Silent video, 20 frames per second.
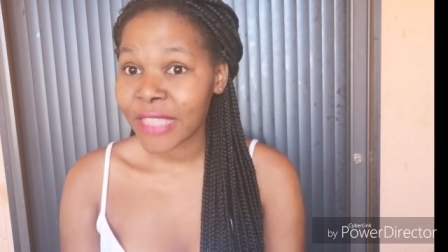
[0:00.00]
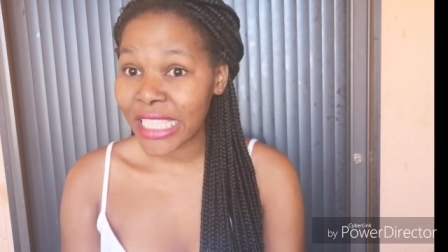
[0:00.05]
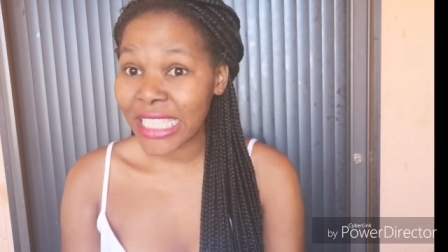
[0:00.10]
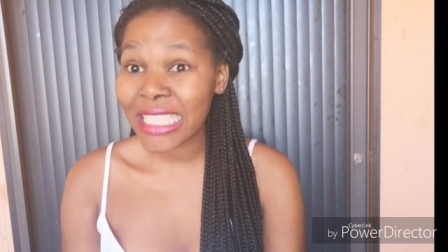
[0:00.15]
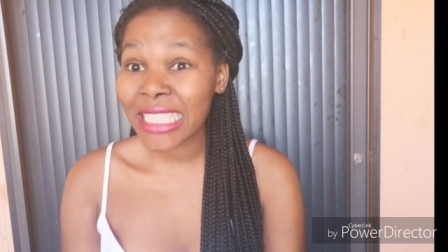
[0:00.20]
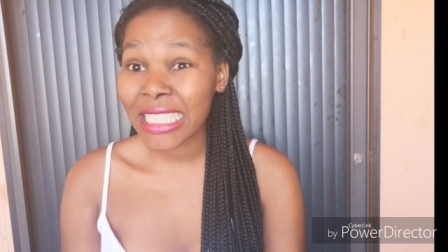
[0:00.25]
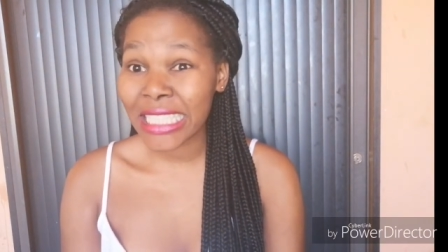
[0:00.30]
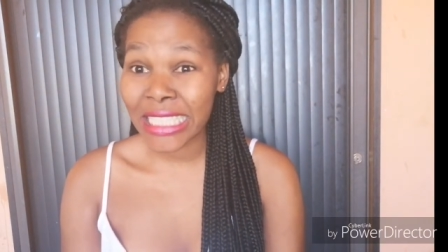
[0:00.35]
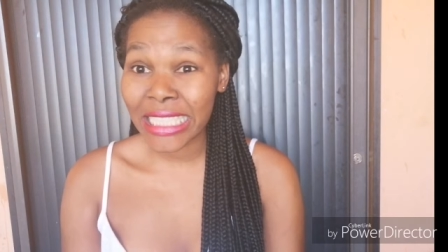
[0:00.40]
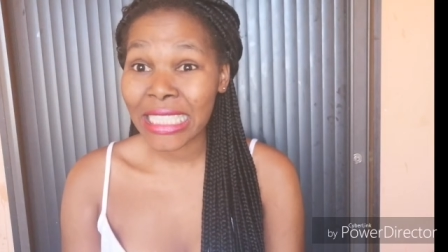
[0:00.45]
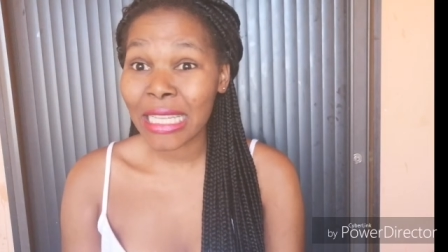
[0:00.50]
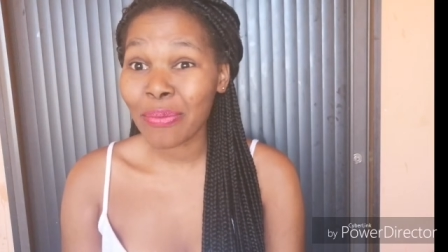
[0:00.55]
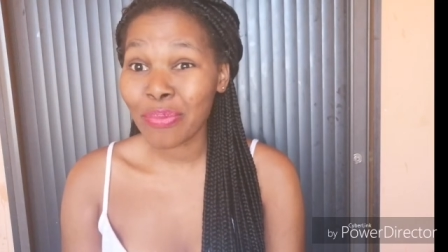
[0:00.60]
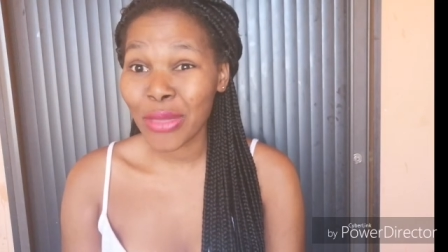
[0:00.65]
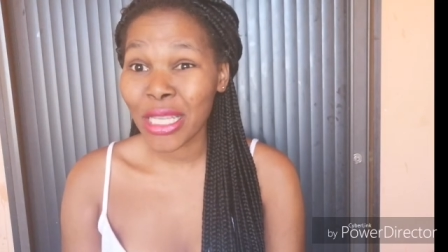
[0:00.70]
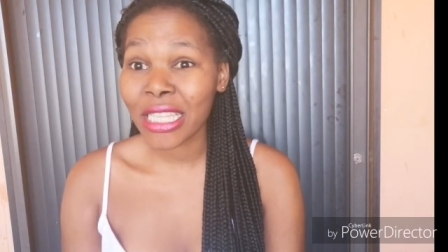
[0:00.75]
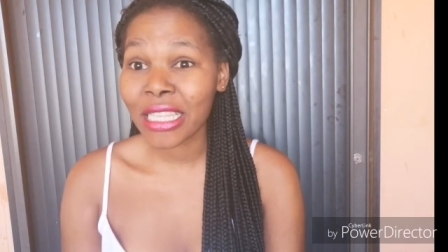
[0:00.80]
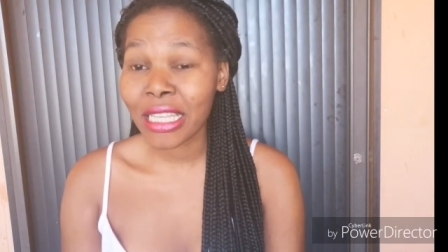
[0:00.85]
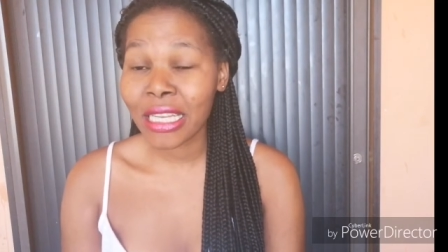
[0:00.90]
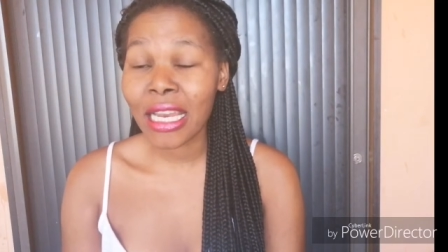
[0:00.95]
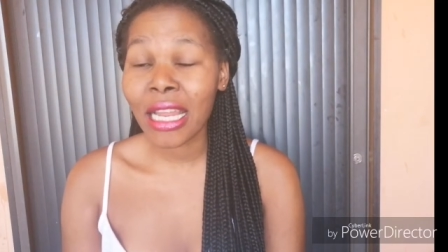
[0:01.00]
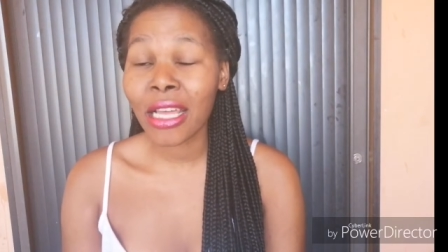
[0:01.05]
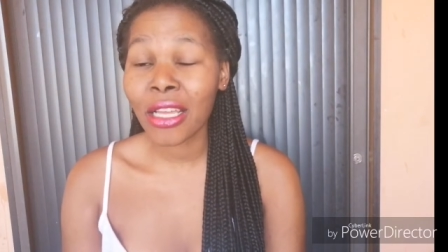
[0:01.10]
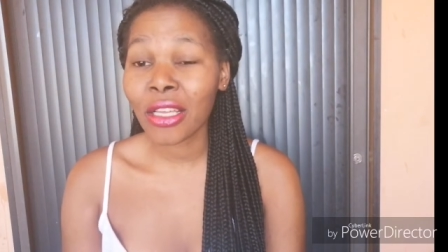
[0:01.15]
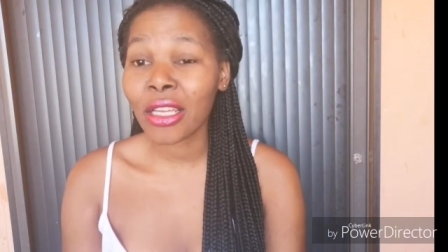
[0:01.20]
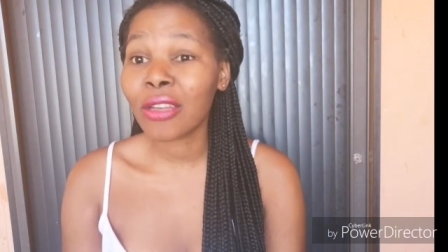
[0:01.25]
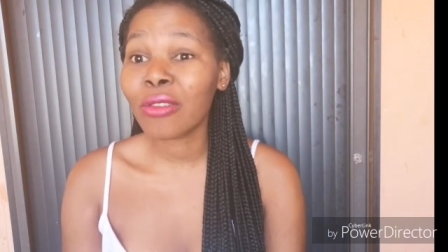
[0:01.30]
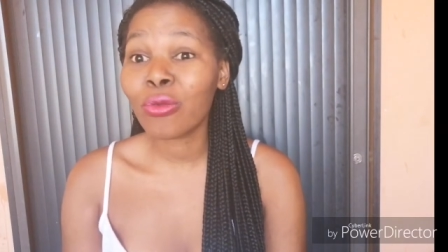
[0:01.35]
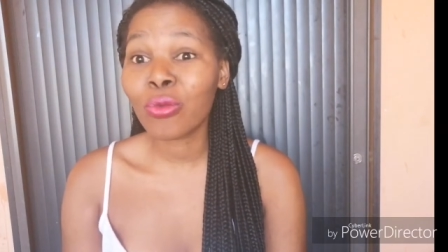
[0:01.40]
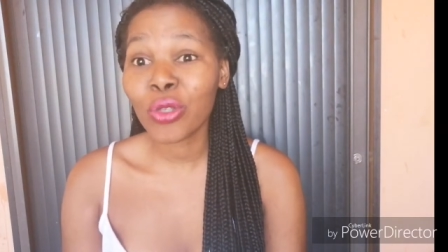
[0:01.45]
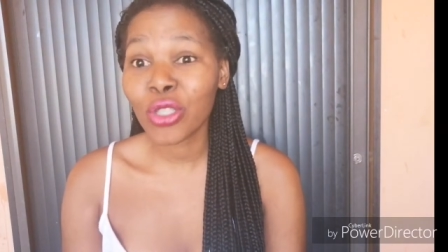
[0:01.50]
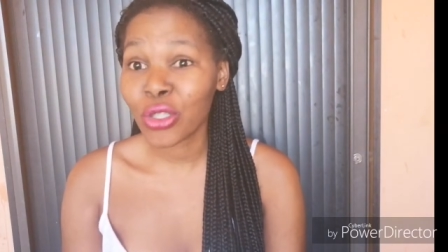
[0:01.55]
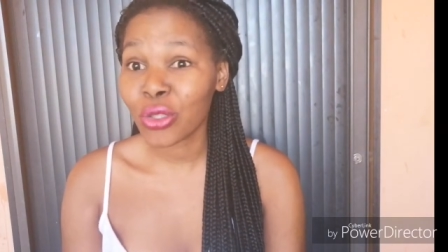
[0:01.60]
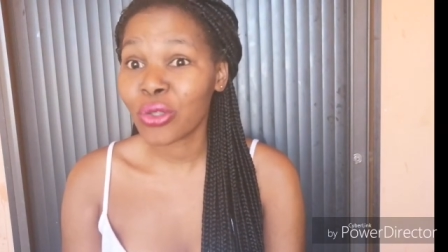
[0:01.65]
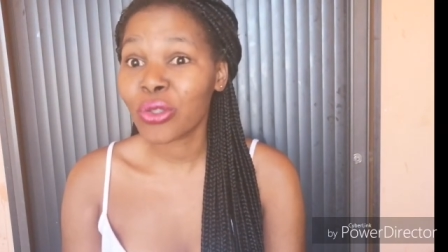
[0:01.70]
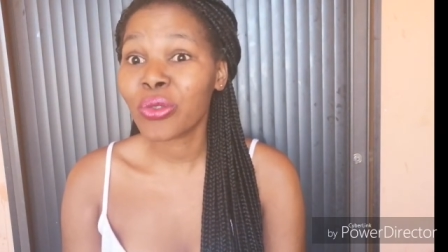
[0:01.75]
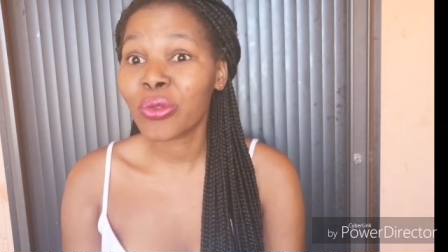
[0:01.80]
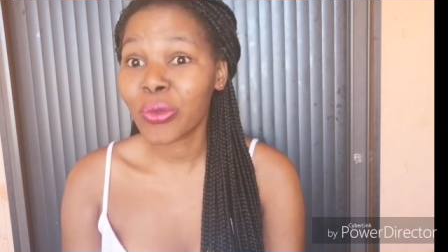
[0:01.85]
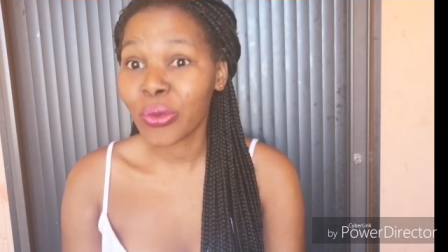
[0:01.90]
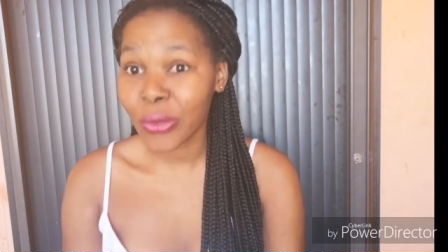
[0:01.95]
this is something that we
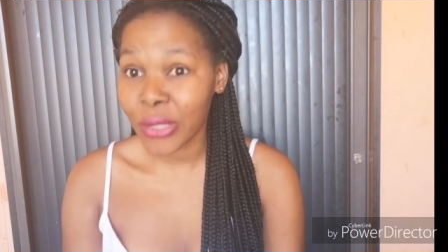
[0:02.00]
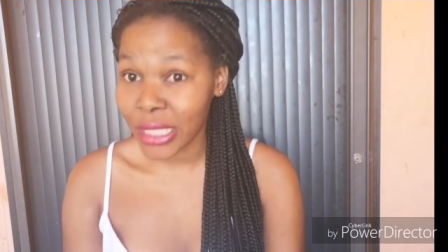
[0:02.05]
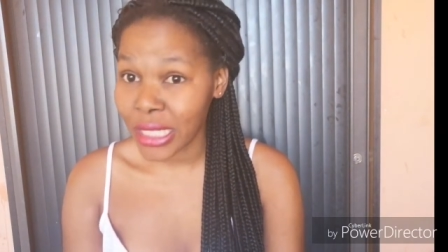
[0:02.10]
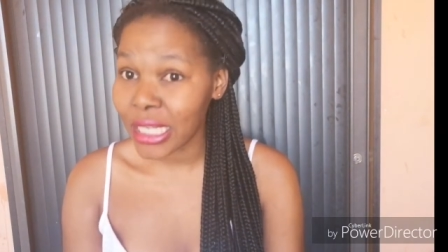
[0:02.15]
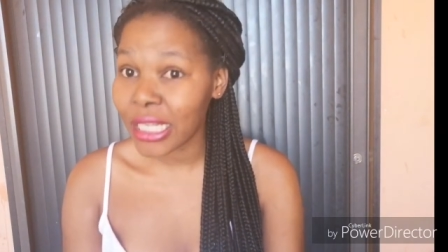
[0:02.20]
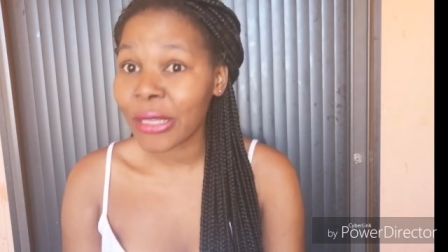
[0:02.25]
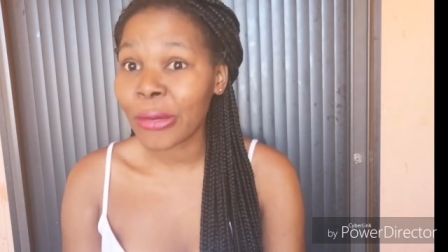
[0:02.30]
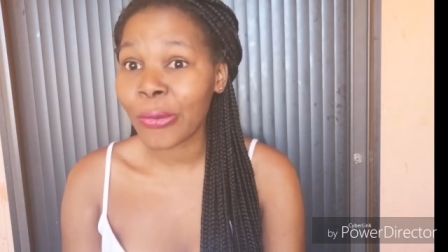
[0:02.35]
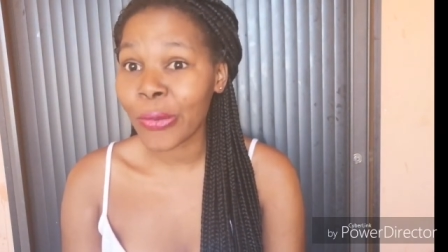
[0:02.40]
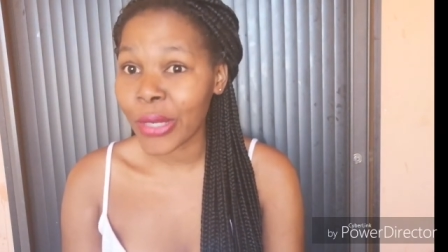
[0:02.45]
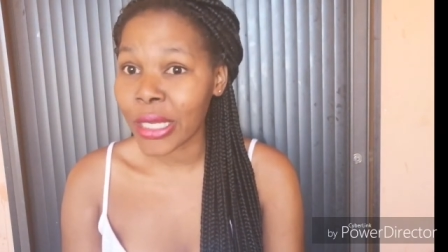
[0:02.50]
should really,